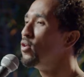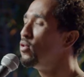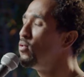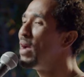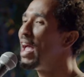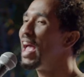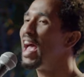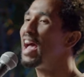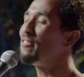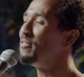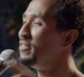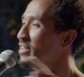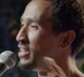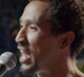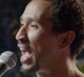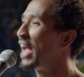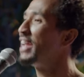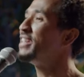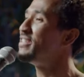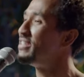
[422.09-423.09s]
who have
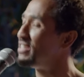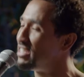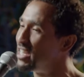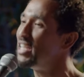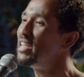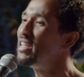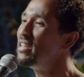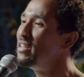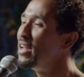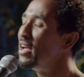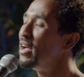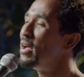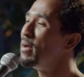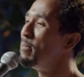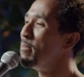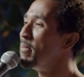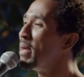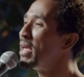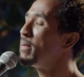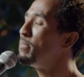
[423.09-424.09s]
nice teeth,
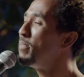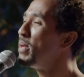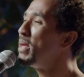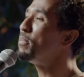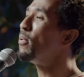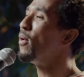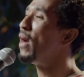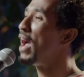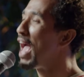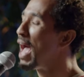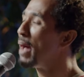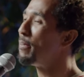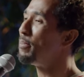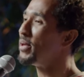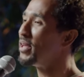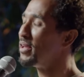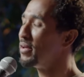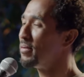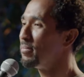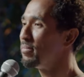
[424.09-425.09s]
make people
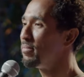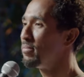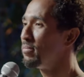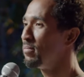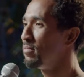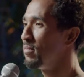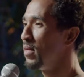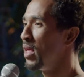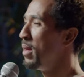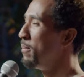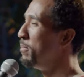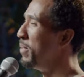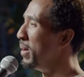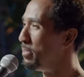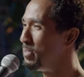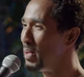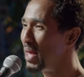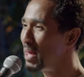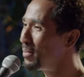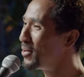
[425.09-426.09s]
happy.
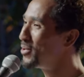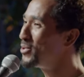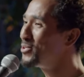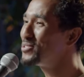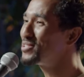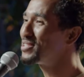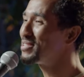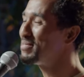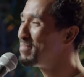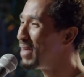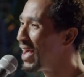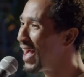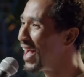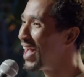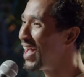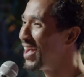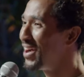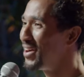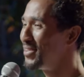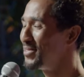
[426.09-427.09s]
But people who
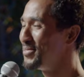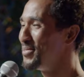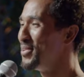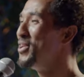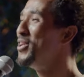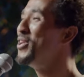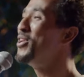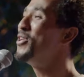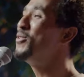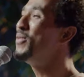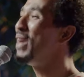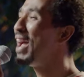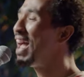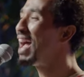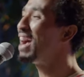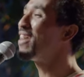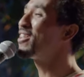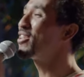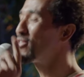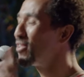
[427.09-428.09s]
smile, who
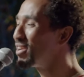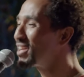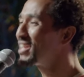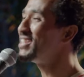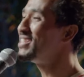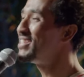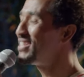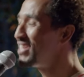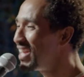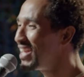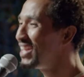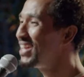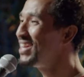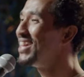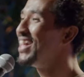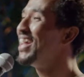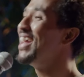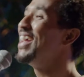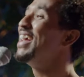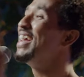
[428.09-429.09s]
have crooked
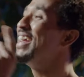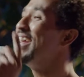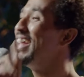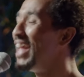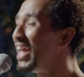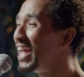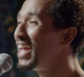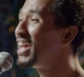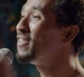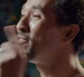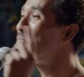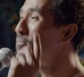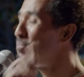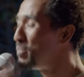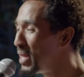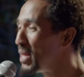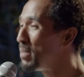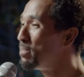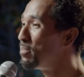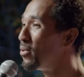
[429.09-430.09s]
teeth, give
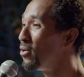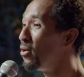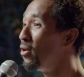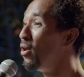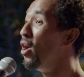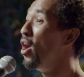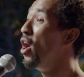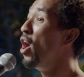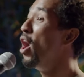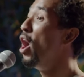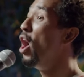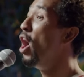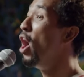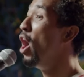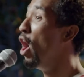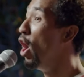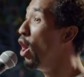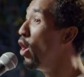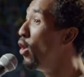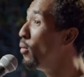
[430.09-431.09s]
people
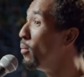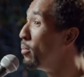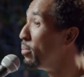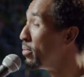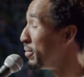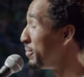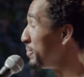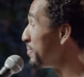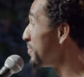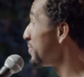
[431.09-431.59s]
hope.